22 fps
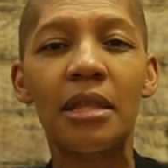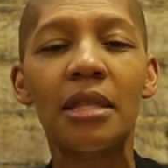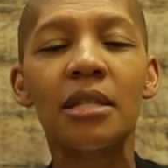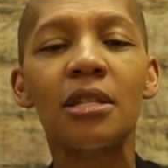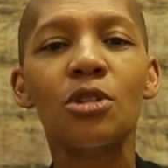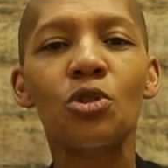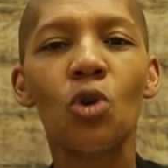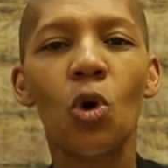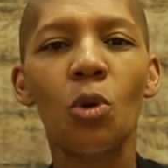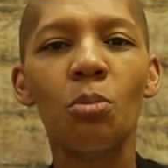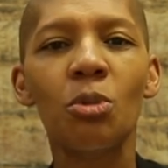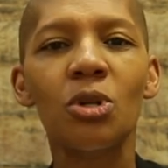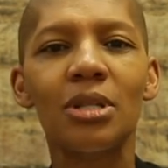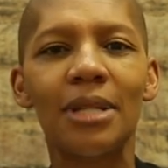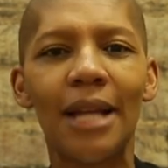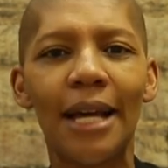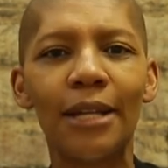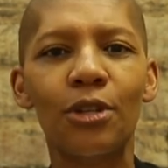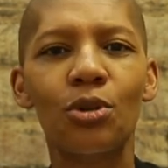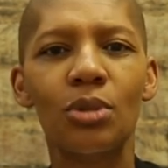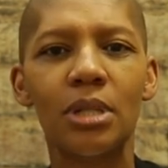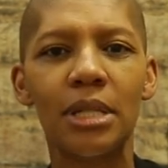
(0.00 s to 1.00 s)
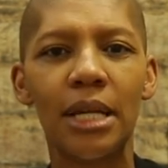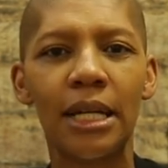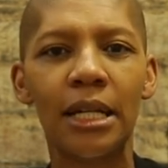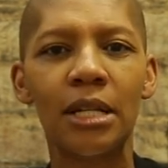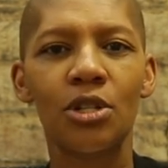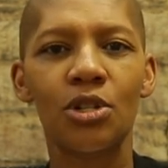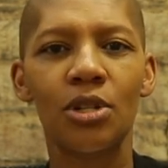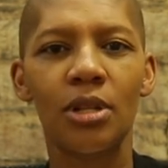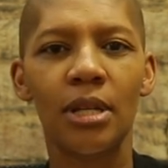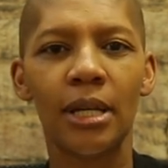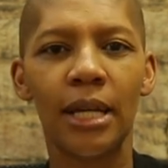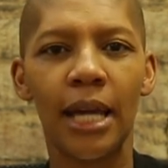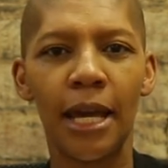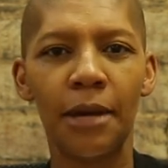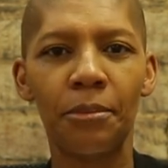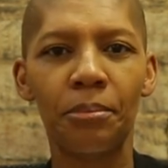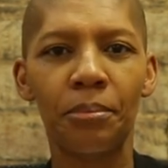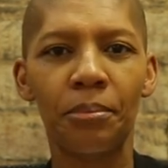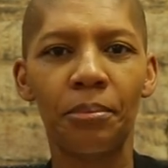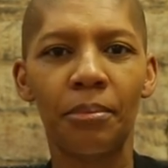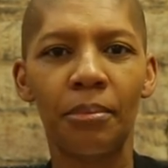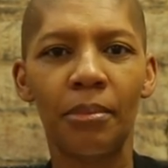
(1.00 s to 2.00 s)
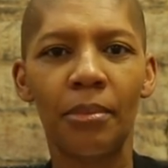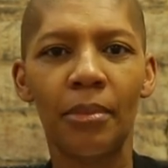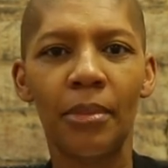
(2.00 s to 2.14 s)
This is almost like your ticket to the game.